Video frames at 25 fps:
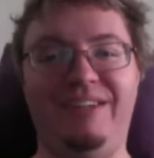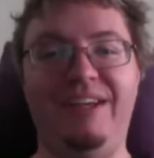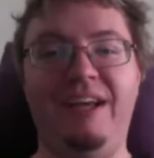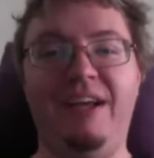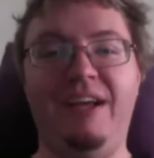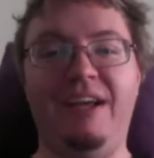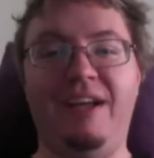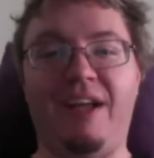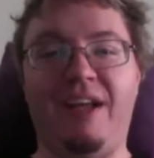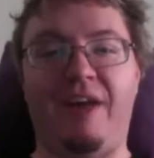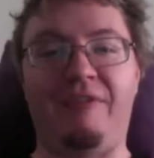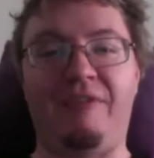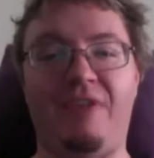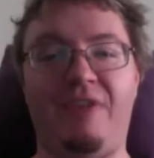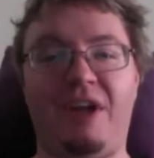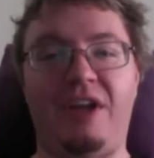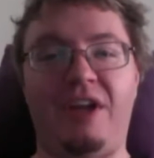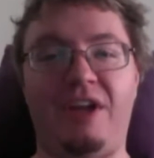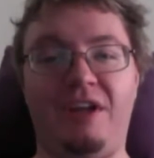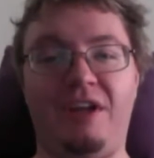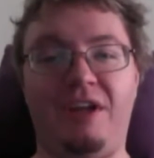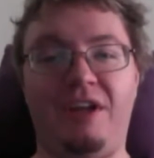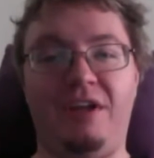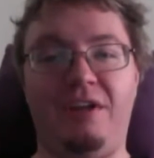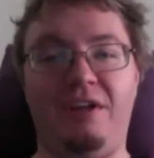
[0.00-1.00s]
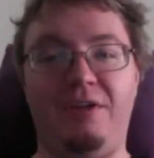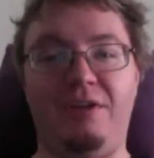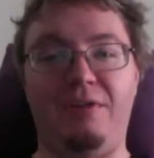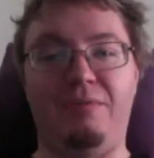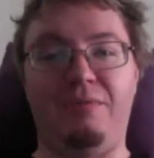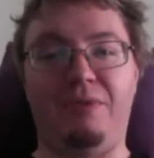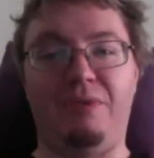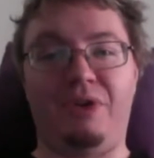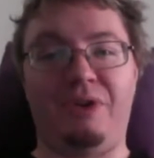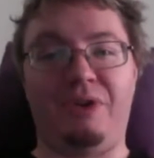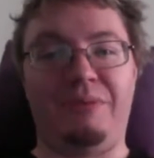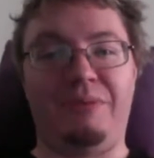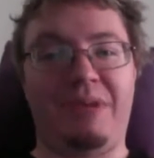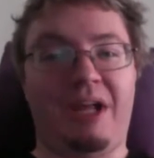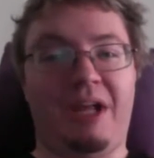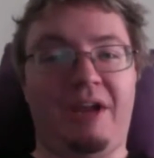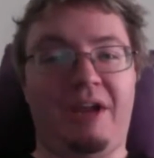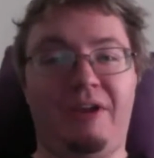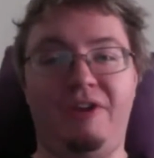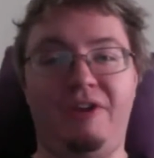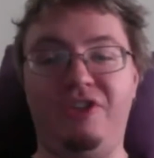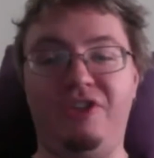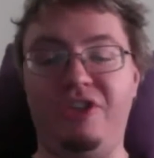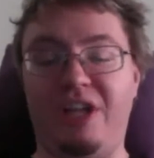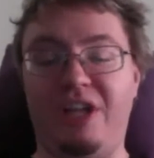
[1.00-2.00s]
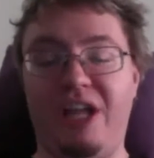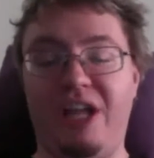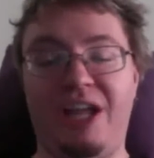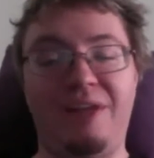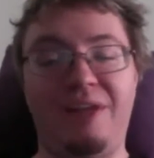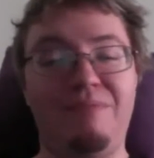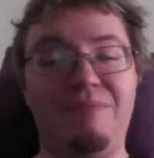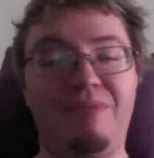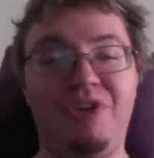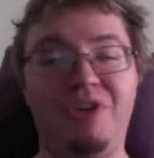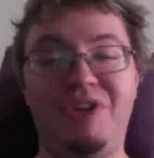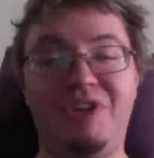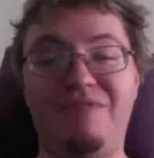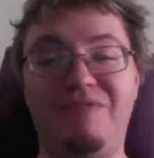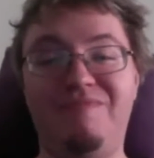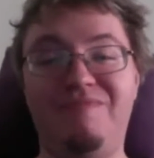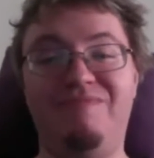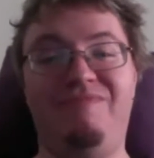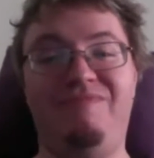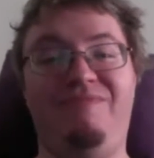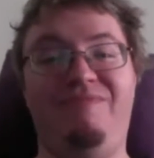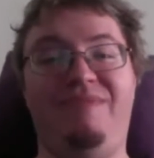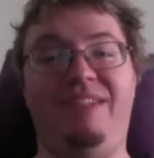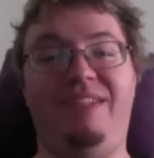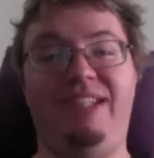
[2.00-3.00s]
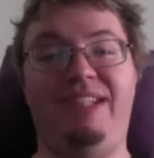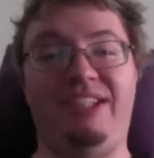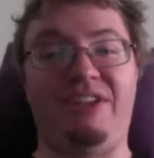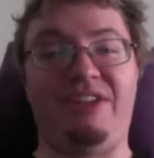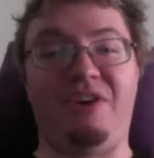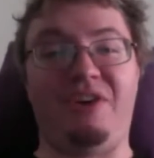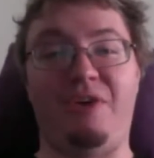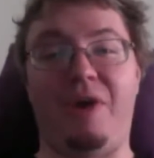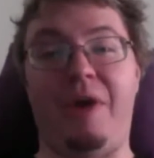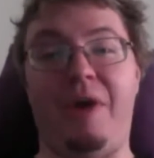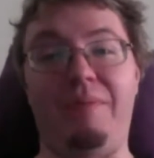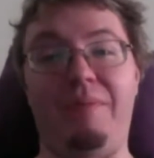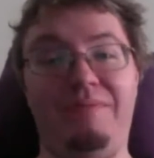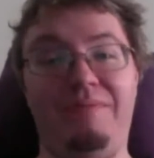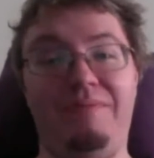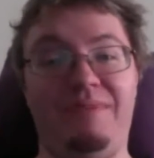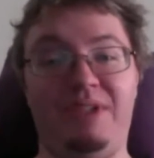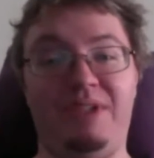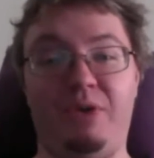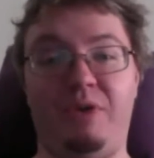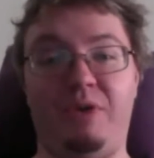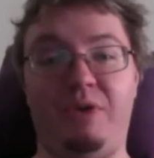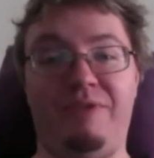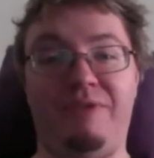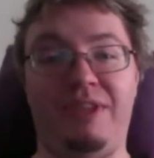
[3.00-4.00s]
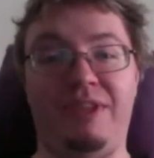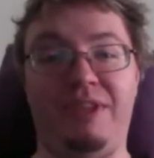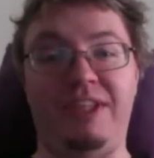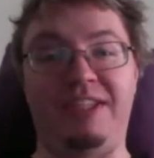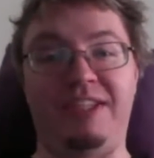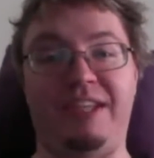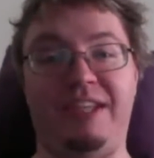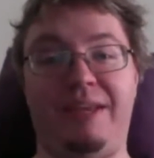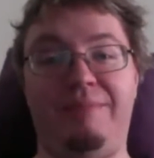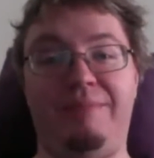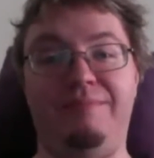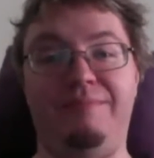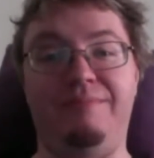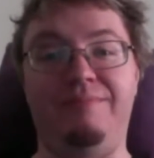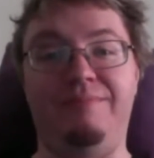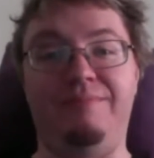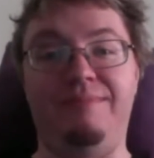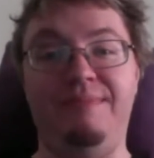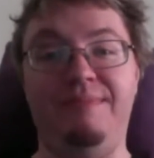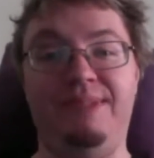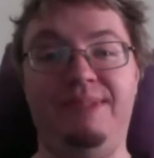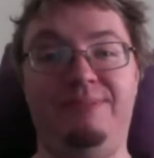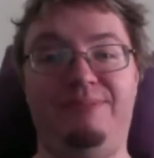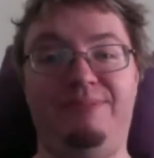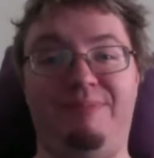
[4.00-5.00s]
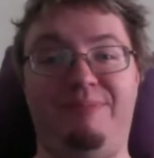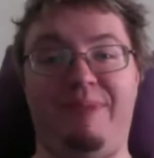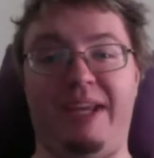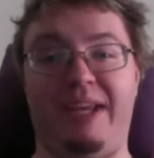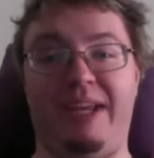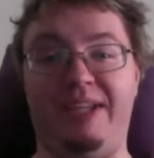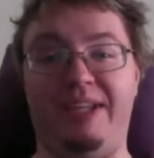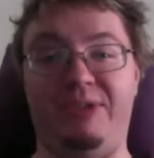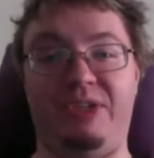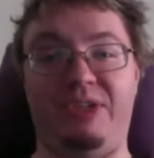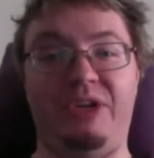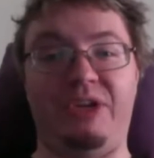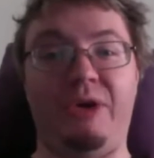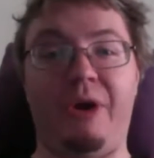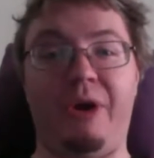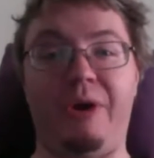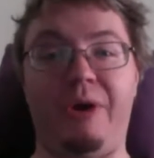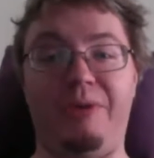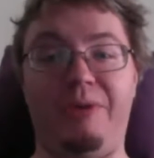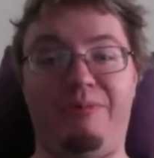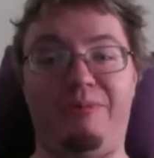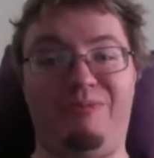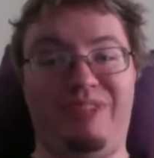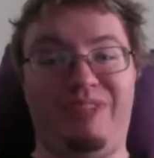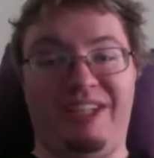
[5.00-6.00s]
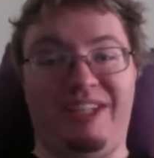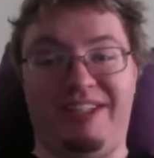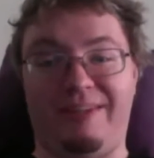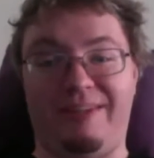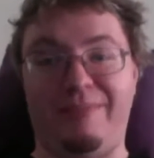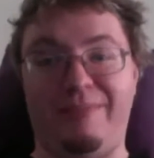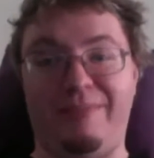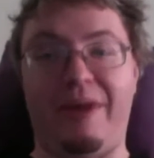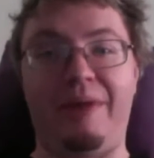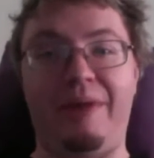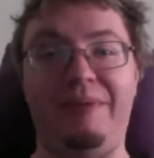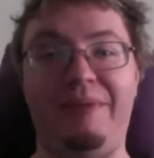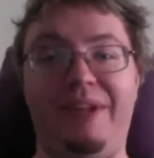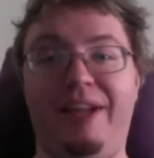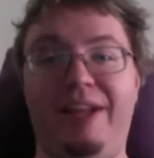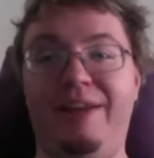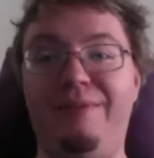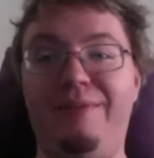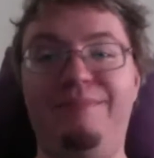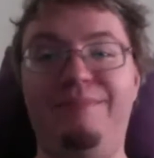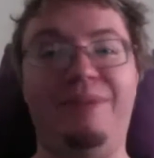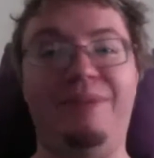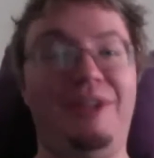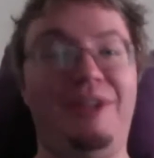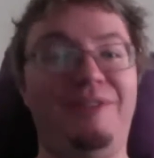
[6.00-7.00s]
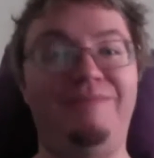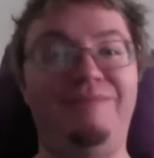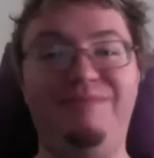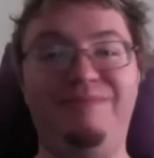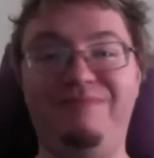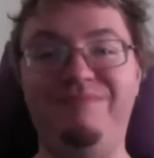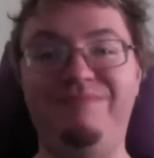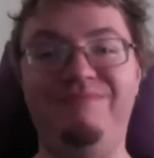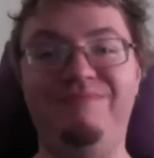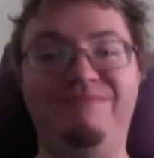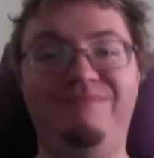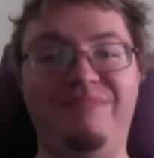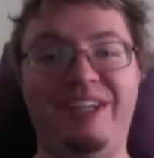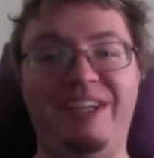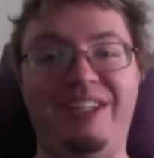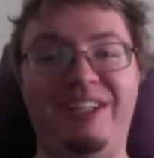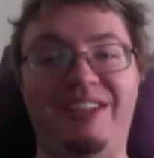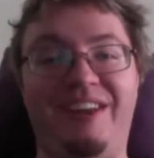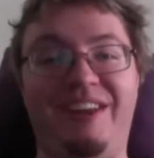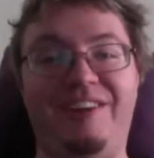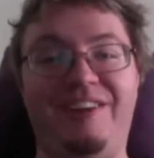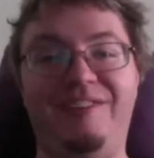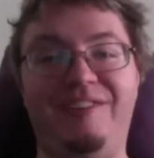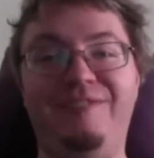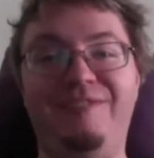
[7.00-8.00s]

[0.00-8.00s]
I've got a new book coming out in July, but so I'm sort of in the same space you are, discombobulated, but excited.